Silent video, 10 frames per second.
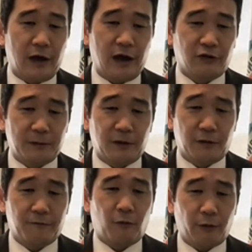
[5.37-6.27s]

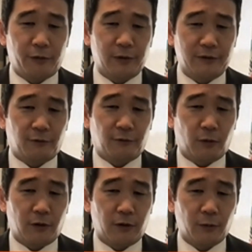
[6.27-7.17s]
SB
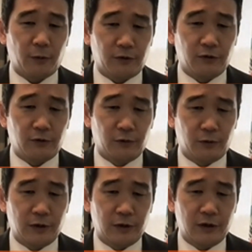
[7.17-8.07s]
434 would
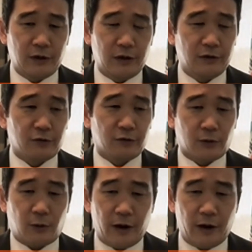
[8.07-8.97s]
do is to
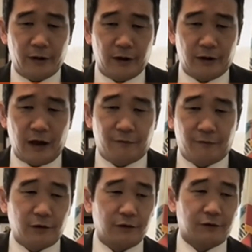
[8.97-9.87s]
require that
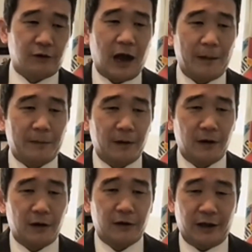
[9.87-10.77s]
California's top
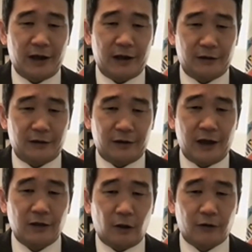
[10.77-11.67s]
10, the
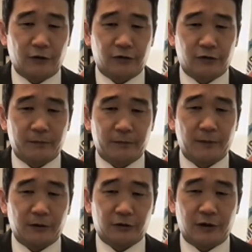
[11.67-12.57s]
10 largest
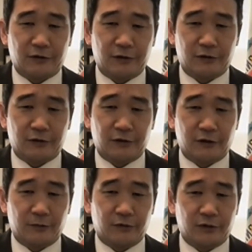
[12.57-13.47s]
public transit
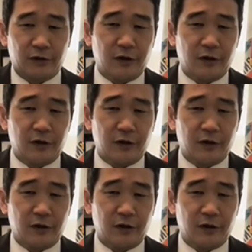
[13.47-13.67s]
systems,